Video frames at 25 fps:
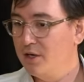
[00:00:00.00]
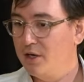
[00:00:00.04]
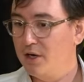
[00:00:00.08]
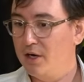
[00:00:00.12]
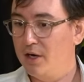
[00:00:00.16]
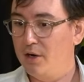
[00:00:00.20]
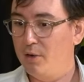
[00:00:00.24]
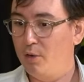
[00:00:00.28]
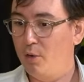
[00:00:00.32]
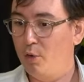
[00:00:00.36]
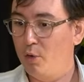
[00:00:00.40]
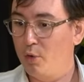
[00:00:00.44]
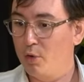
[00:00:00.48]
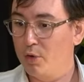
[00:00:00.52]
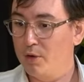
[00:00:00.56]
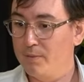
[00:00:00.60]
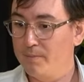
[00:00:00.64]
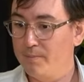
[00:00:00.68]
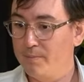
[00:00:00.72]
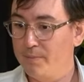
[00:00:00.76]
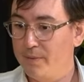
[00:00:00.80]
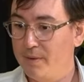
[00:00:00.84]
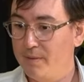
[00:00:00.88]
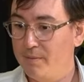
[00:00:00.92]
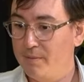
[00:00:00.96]
Or
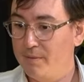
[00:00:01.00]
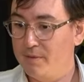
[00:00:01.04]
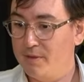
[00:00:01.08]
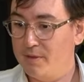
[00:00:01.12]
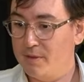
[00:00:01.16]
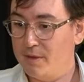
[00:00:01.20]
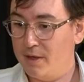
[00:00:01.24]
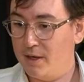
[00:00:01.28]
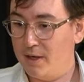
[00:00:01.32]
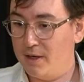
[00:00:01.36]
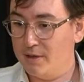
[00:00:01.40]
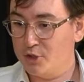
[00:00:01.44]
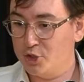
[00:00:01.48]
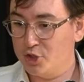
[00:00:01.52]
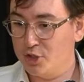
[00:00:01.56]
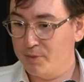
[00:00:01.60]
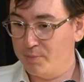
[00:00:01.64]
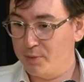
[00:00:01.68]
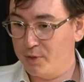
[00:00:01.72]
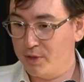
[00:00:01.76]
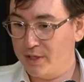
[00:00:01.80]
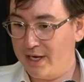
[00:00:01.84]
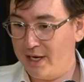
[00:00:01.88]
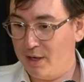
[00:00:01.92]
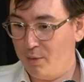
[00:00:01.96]
the
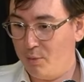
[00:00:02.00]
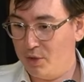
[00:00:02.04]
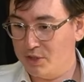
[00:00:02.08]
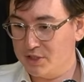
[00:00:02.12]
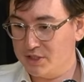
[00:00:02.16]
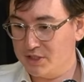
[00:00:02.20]
shipper now wants